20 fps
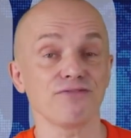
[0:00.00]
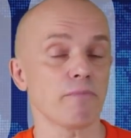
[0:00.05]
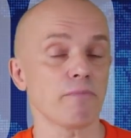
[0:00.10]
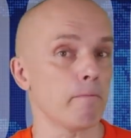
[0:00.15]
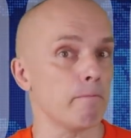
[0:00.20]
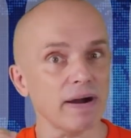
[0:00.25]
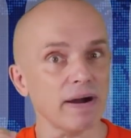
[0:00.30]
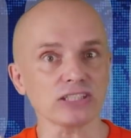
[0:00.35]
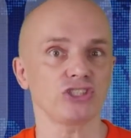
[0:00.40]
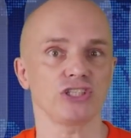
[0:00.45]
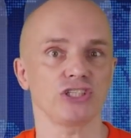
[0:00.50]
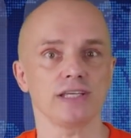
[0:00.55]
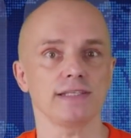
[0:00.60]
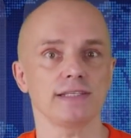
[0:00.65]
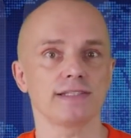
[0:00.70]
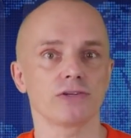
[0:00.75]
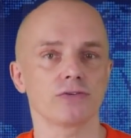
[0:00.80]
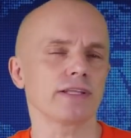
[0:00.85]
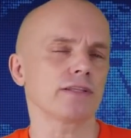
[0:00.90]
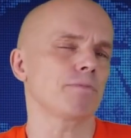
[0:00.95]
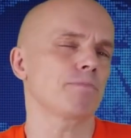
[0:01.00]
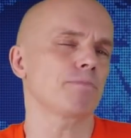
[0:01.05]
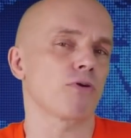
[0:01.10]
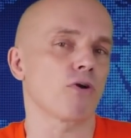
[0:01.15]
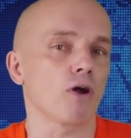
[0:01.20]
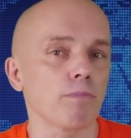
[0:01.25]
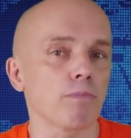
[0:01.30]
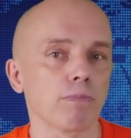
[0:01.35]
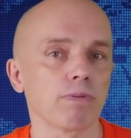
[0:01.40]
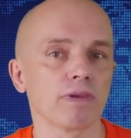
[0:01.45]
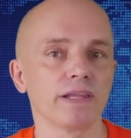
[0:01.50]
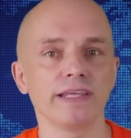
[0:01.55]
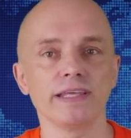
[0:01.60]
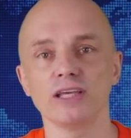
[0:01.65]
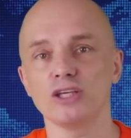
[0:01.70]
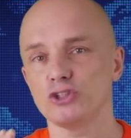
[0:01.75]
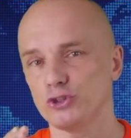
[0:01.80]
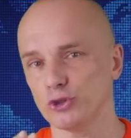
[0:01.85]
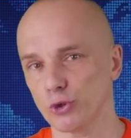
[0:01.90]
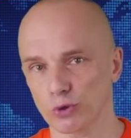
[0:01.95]
much easier and probably
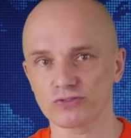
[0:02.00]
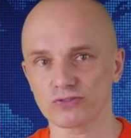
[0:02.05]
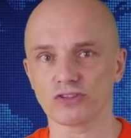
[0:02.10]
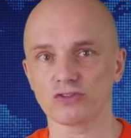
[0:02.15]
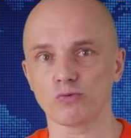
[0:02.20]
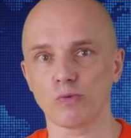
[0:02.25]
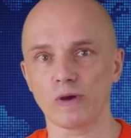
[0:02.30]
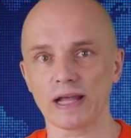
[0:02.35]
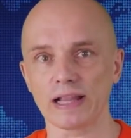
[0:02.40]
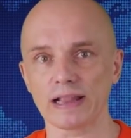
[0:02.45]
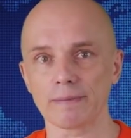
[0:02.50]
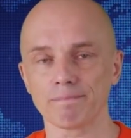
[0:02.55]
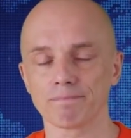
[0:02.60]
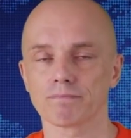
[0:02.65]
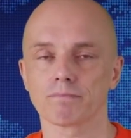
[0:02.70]
yours as well.